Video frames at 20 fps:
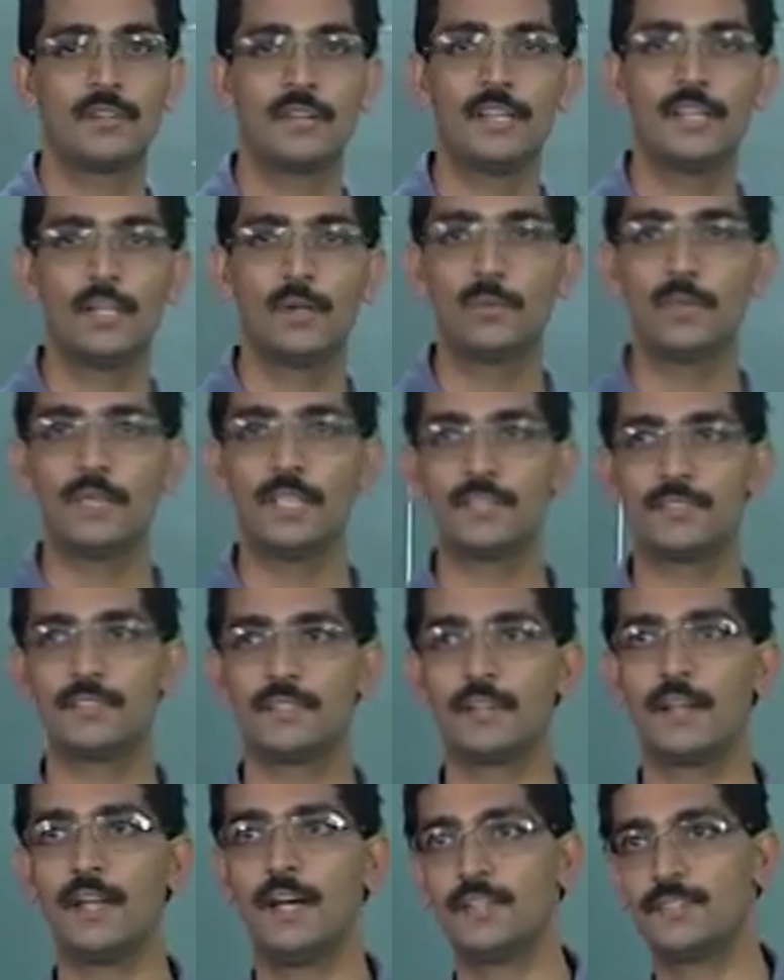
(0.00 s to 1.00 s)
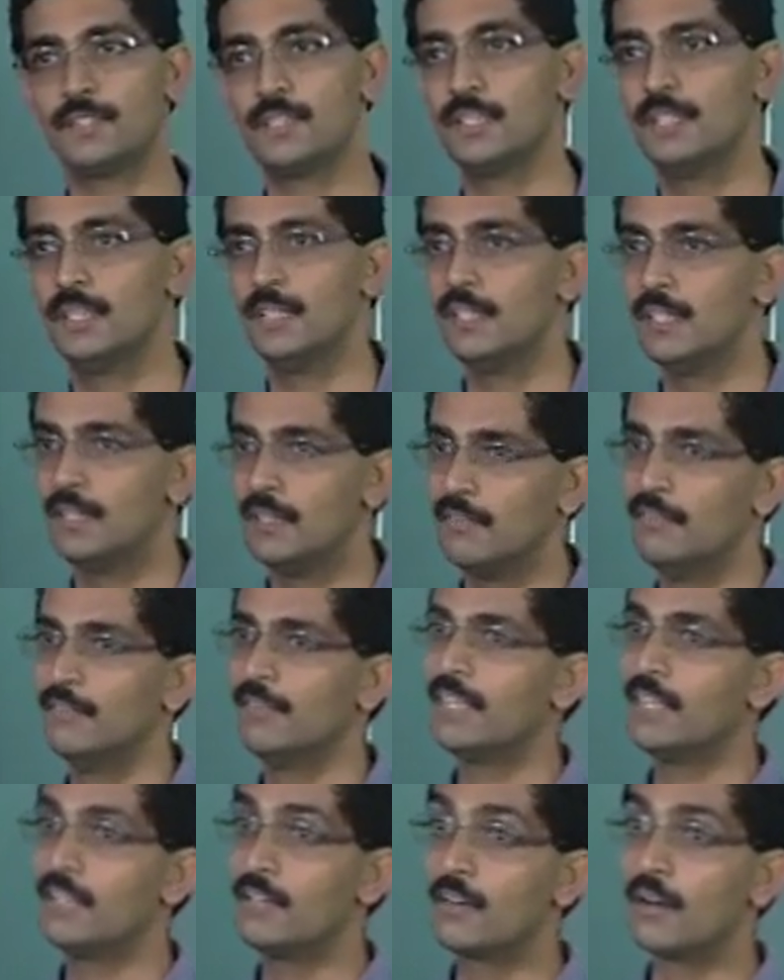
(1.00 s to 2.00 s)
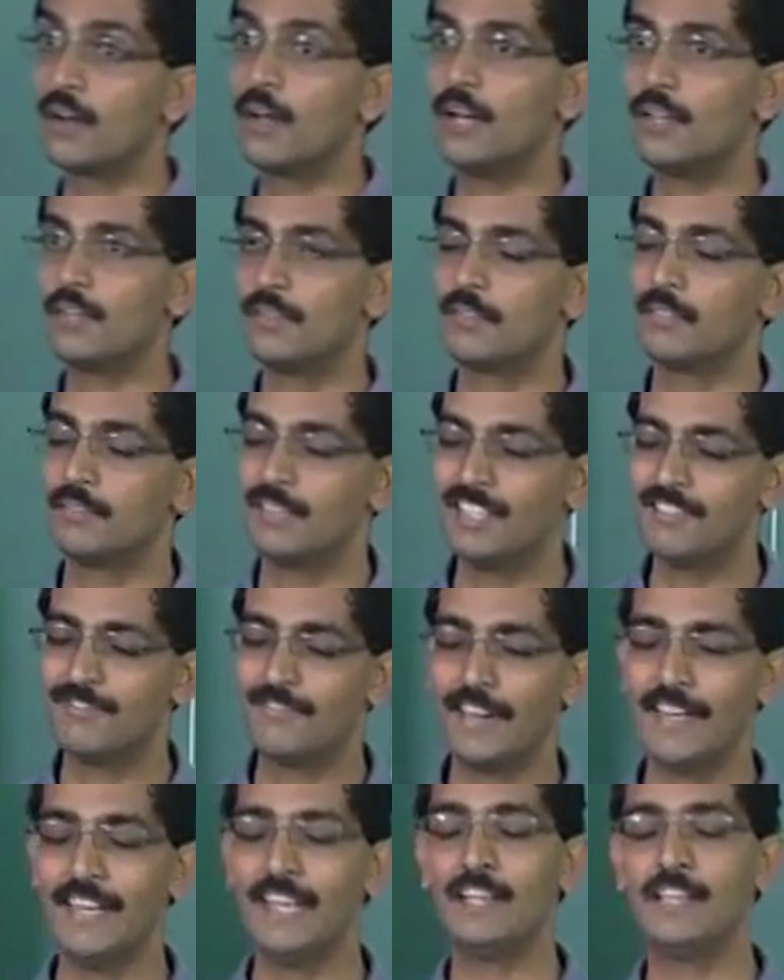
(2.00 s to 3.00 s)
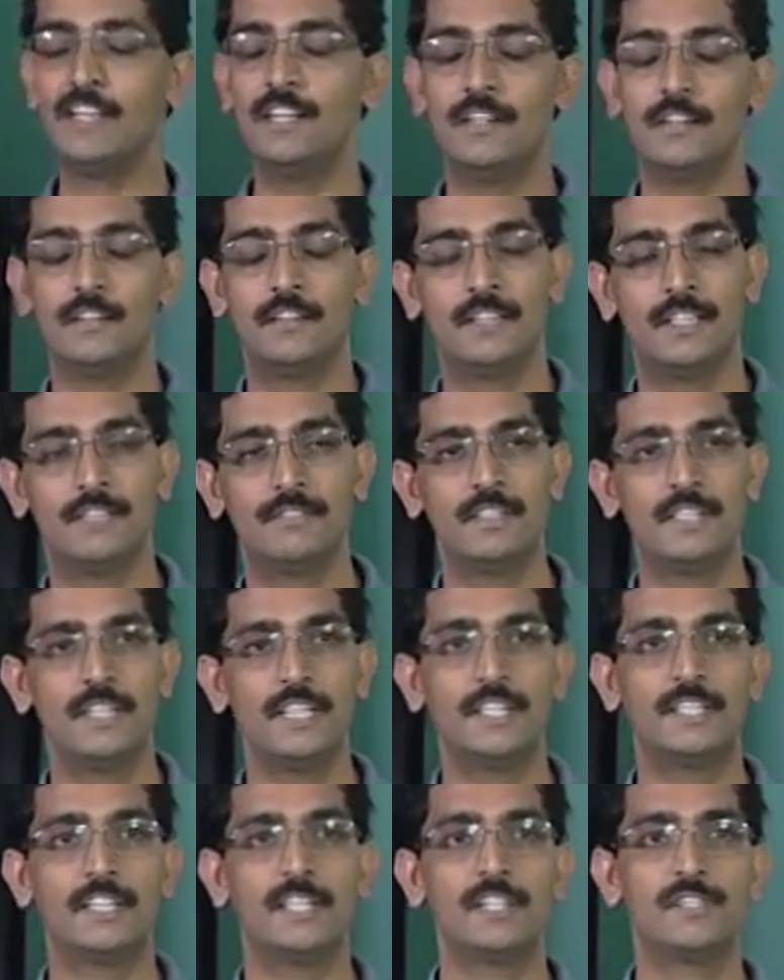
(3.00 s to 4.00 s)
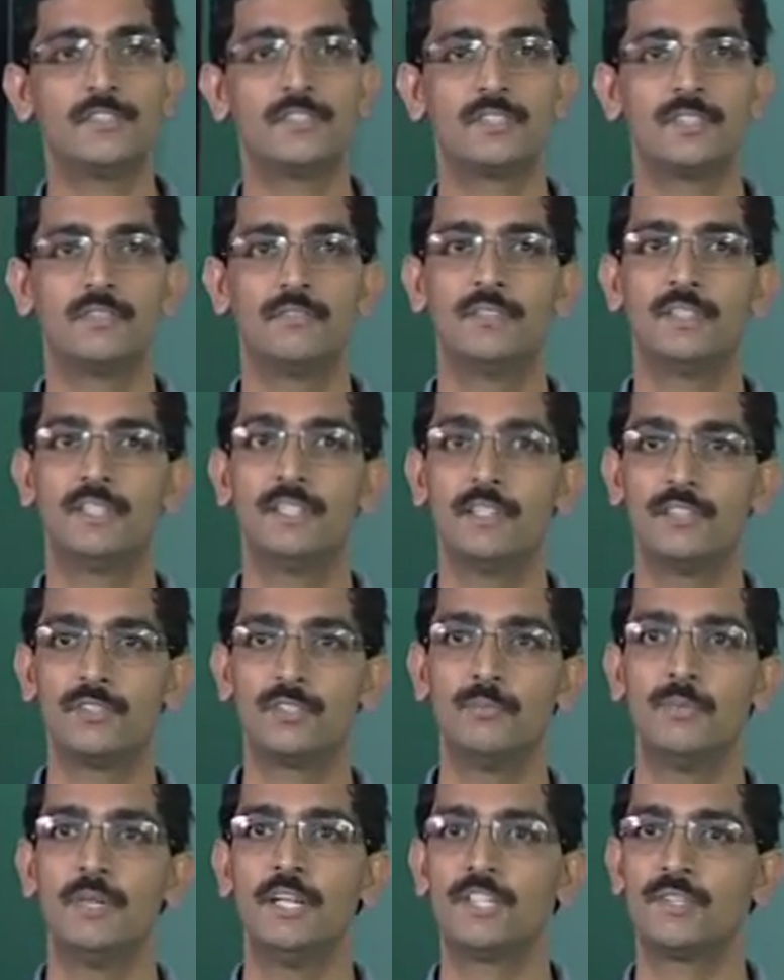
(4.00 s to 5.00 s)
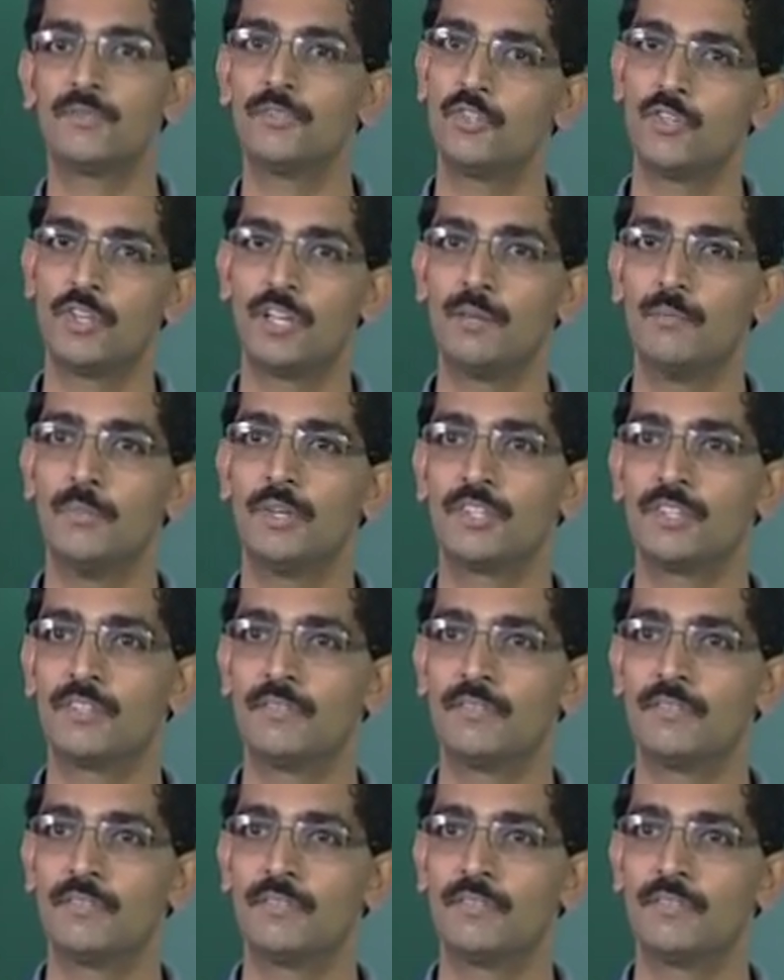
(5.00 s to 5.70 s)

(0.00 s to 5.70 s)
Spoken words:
right, outliers are lost, very gross or very fine level details within the simulation which you can measure,